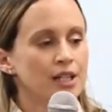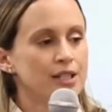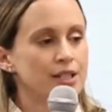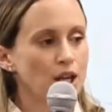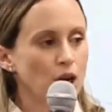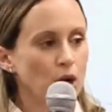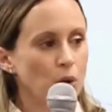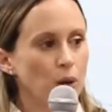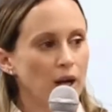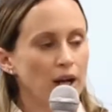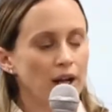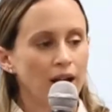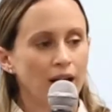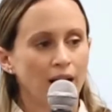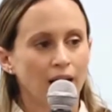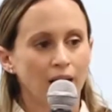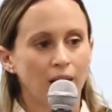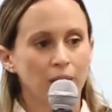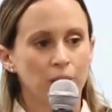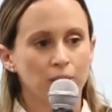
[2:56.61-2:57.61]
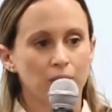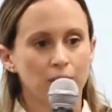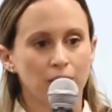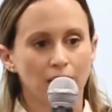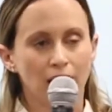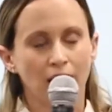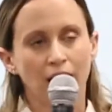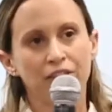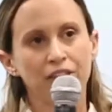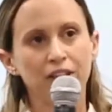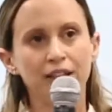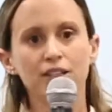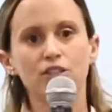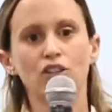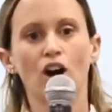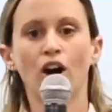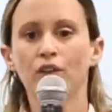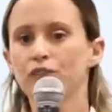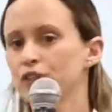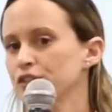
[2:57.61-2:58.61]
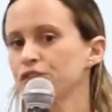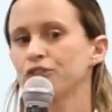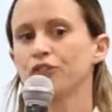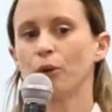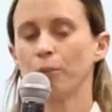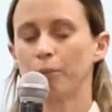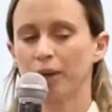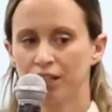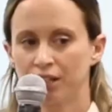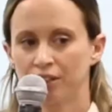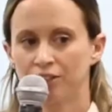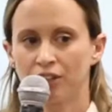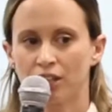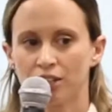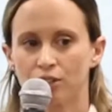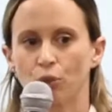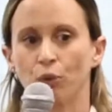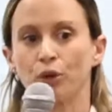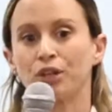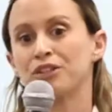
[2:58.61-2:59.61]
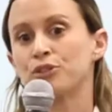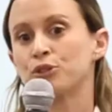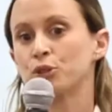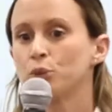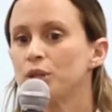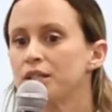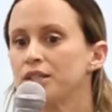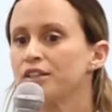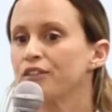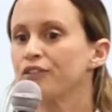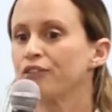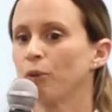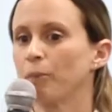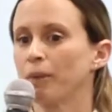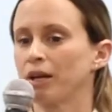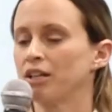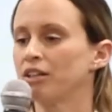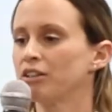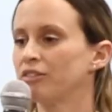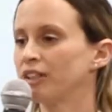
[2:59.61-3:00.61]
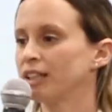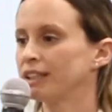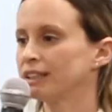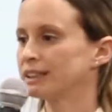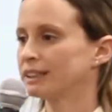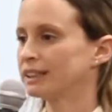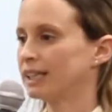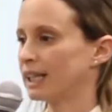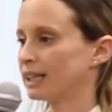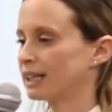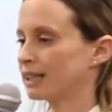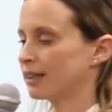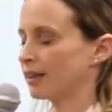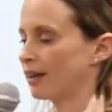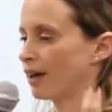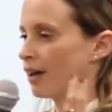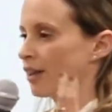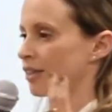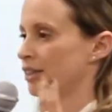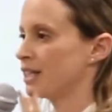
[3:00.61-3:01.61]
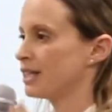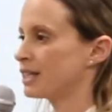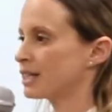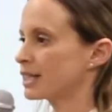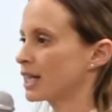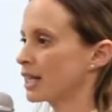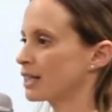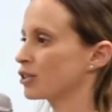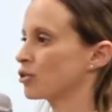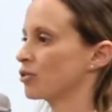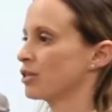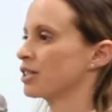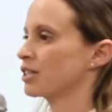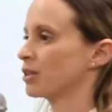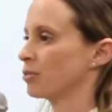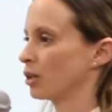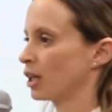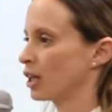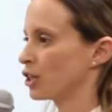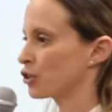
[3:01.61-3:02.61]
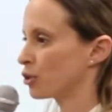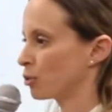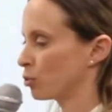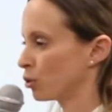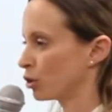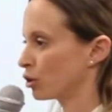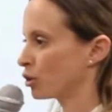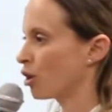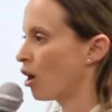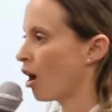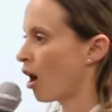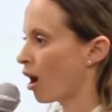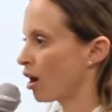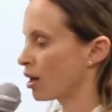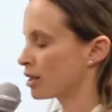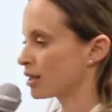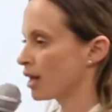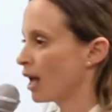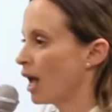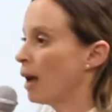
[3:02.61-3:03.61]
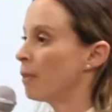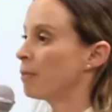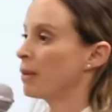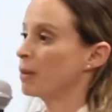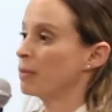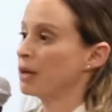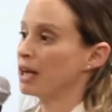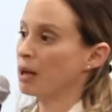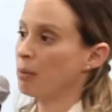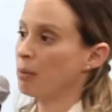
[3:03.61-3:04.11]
So I think it's obvious for many of us, or intuitive for many of us, that these sensory stimulation would cause maybe an